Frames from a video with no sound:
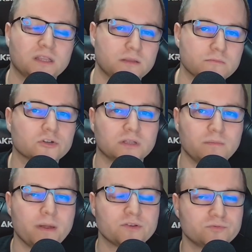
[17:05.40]
Immortal
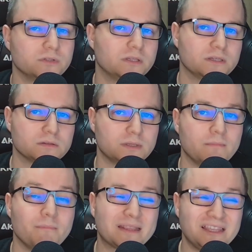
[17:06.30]
Empires will take some time,
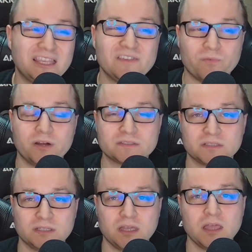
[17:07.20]
but give us
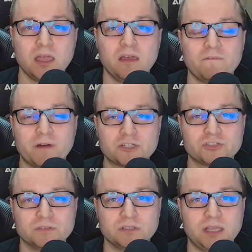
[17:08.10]
the
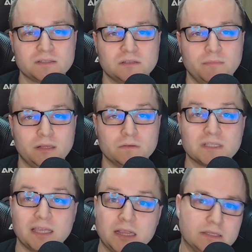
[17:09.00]
faction in custom battles,
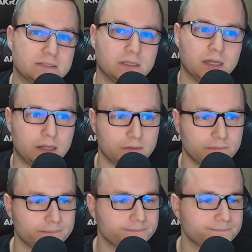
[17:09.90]
at least that.
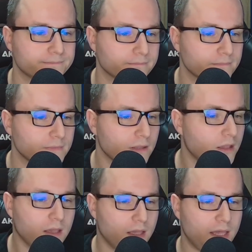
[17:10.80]

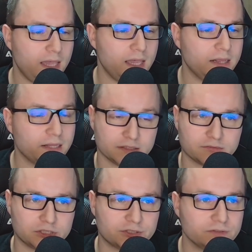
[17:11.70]
And the last
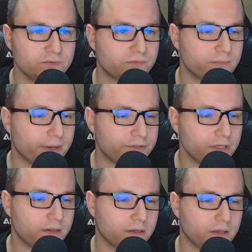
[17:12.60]
questions from Patrick.